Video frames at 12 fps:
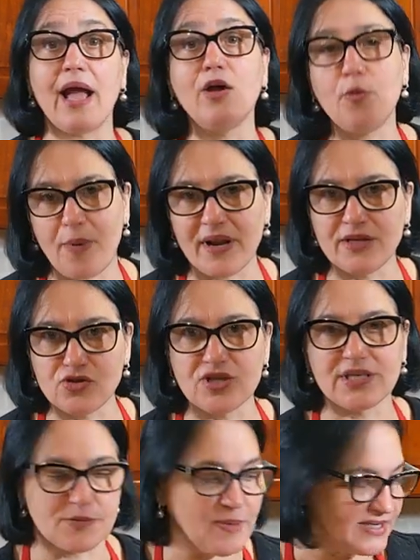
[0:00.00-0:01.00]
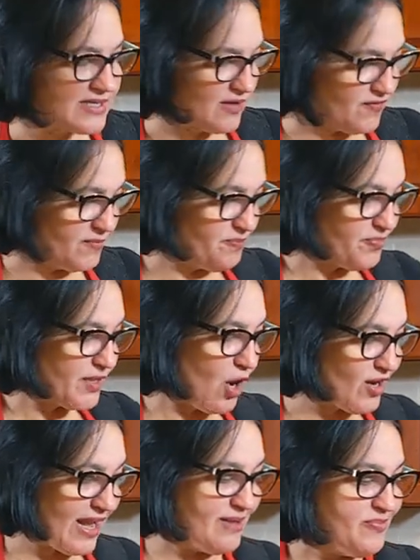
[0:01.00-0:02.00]
I hope I didn't jinx myself.
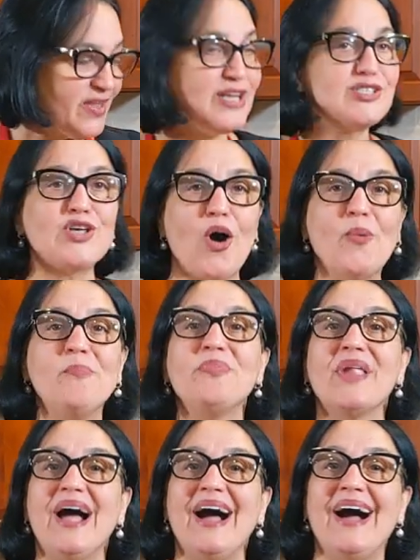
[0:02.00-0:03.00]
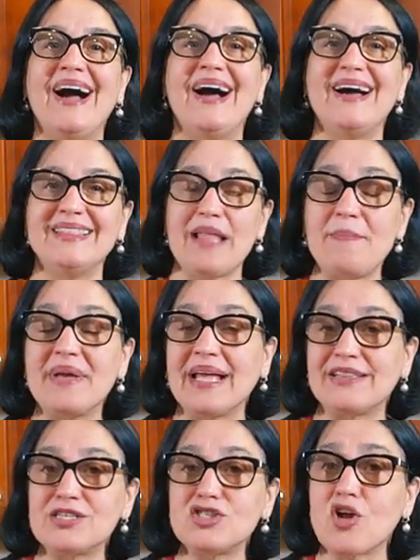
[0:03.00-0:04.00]
Okay, so uh, let me
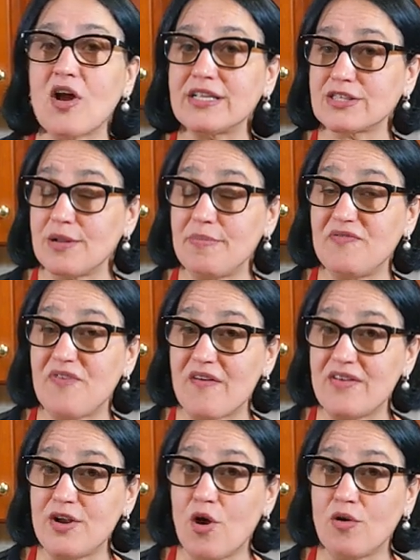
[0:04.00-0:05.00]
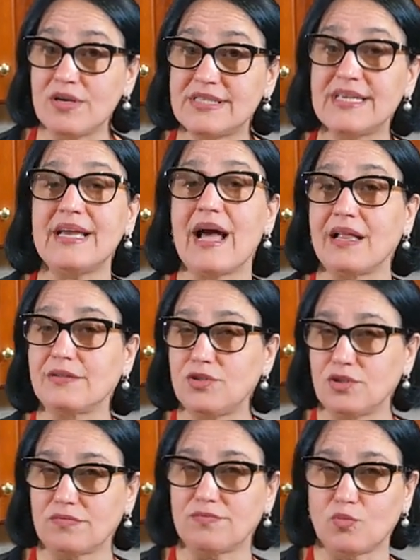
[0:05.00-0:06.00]
get this started. It's gonna be very noisy. I'll,
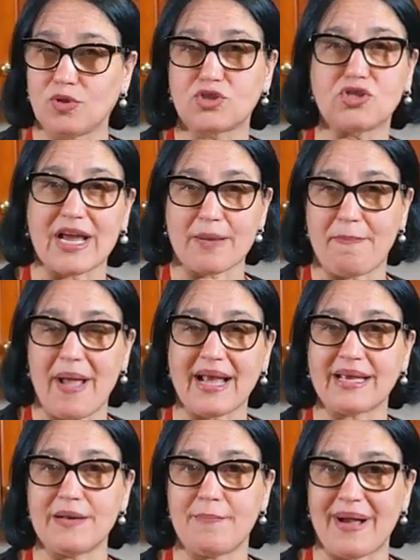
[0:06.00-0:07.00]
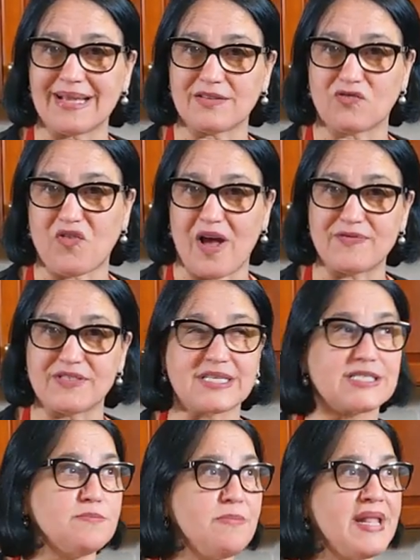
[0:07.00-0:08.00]
we'll check back in about five,
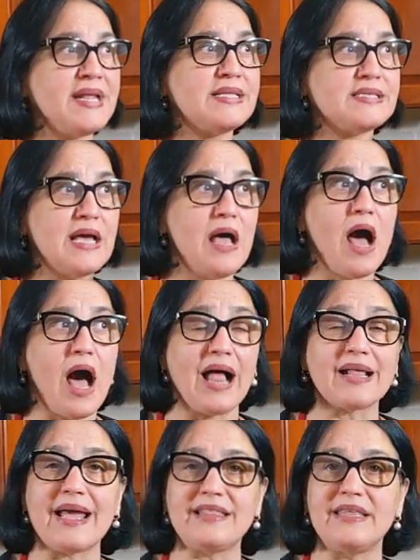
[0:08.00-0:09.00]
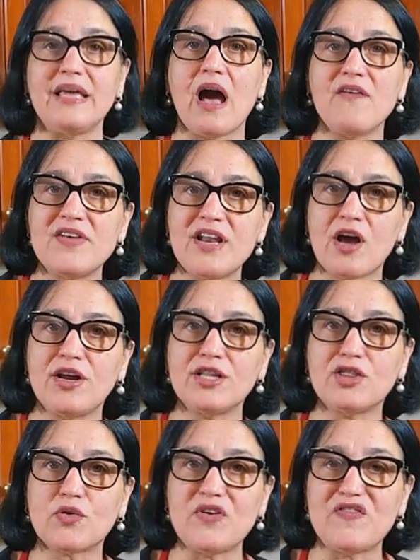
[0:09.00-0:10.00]
six minutes. I'll get the oven on
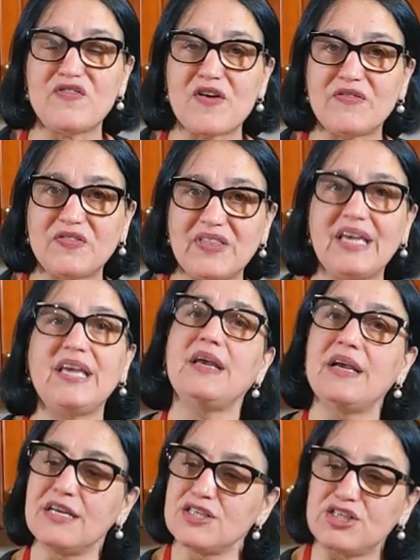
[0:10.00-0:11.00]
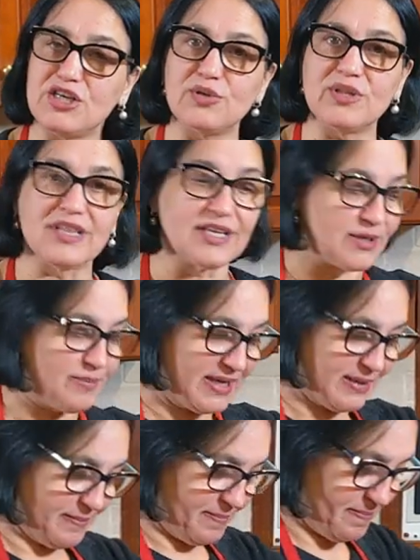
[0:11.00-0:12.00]
on three fifty. See you in a little bit.